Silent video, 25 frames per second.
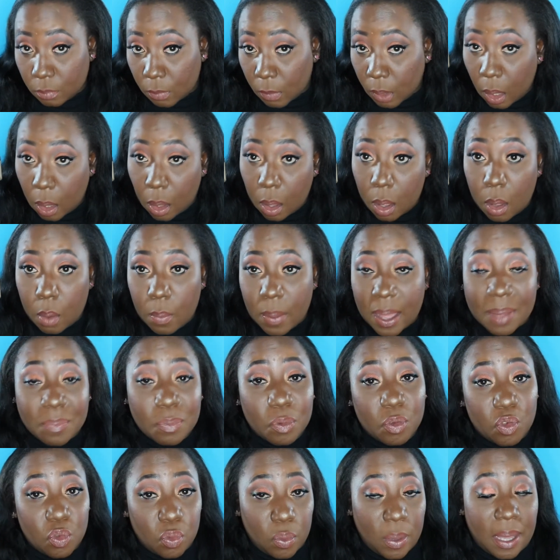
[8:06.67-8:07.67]
how
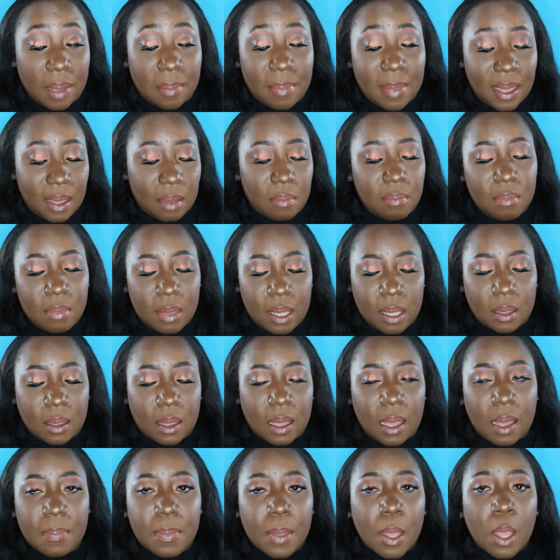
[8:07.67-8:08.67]
I'm doing my
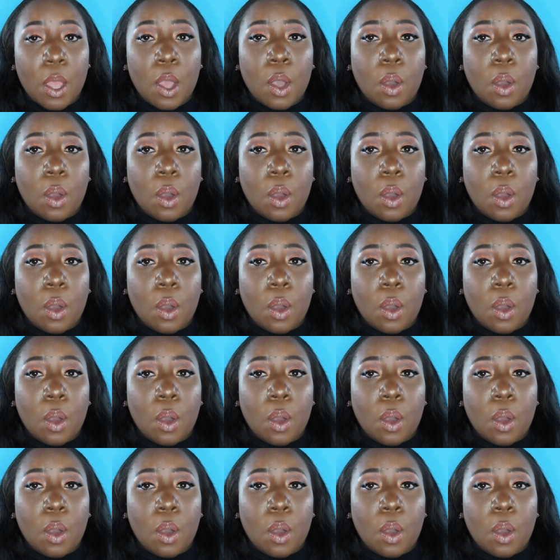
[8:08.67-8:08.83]
makeup.